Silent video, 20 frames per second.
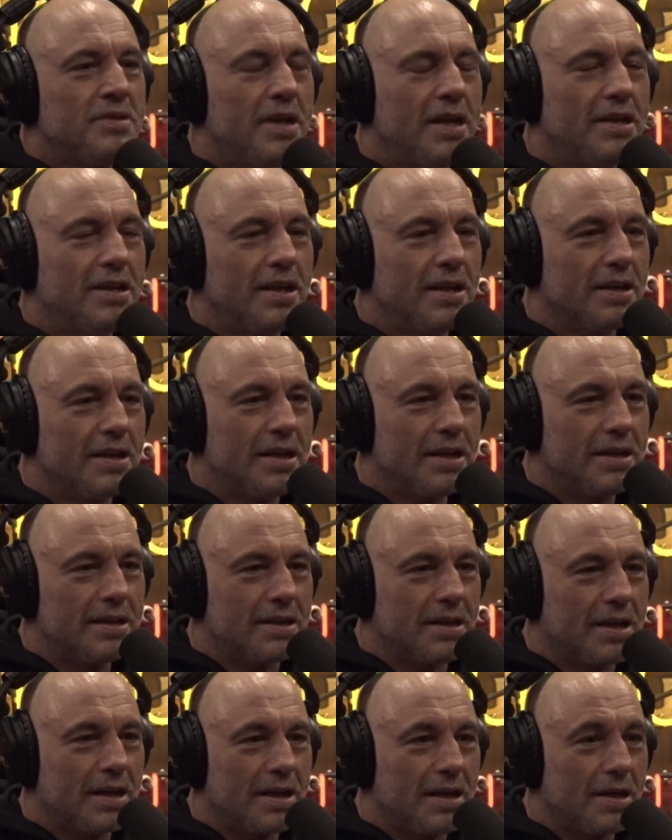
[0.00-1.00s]
And they're
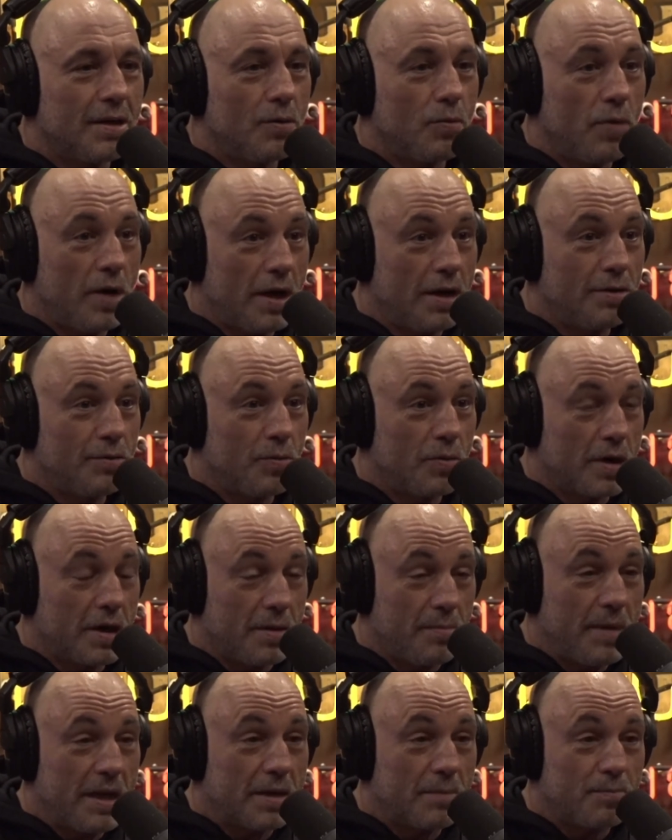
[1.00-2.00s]
like, uh, well, we're going
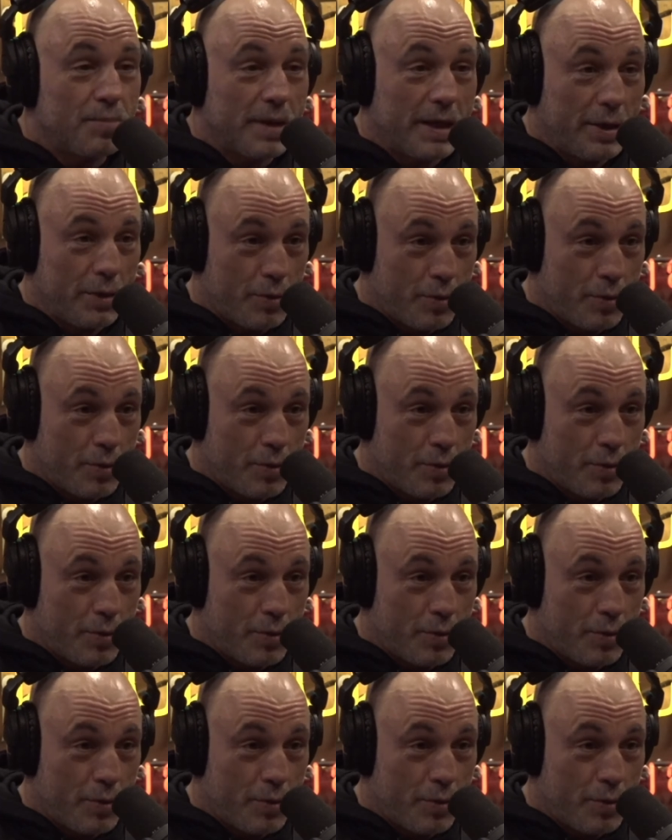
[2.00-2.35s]
to make them play